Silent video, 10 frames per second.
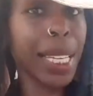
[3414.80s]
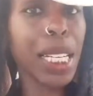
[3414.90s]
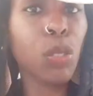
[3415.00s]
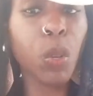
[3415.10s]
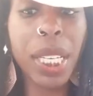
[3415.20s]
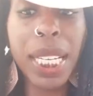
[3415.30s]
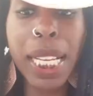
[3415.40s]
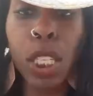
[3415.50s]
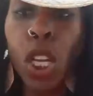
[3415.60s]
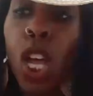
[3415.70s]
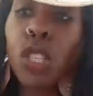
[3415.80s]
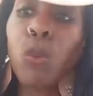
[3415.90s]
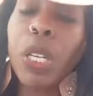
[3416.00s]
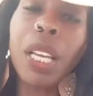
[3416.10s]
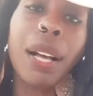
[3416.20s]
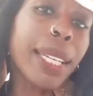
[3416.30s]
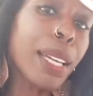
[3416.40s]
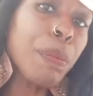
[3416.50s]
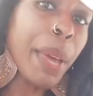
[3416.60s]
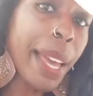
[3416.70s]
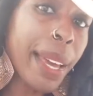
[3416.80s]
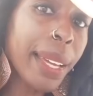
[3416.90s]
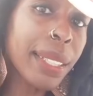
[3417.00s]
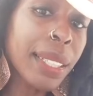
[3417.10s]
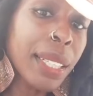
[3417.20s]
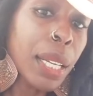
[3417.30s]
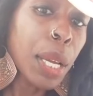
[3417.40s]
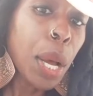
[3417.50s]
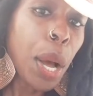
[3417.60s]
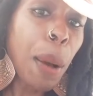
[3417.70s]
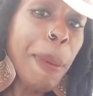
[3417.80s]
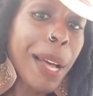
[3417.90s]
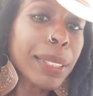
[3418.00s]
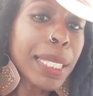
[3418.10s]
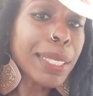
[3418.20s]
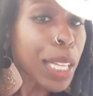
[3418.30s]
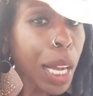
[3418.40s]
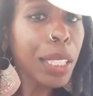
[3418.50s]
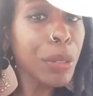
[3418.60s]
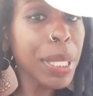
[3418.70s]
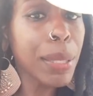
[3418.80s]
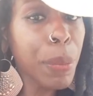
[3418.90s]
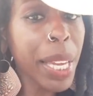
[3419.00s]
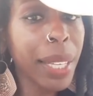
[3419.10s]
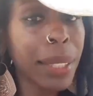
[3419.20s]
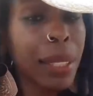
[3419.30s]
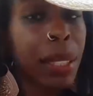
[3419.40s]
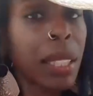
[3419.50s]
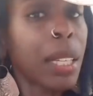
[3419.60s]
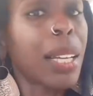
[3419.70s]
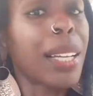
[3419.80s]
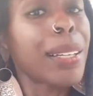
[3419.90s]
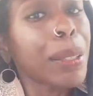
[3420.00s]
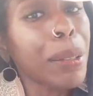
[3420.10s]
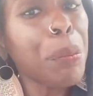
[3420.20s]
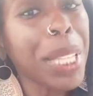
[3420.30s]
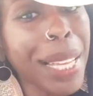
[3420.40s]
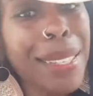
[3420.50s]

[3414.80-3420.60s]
is what it is. So when y'all getting mad about these colorless men, bless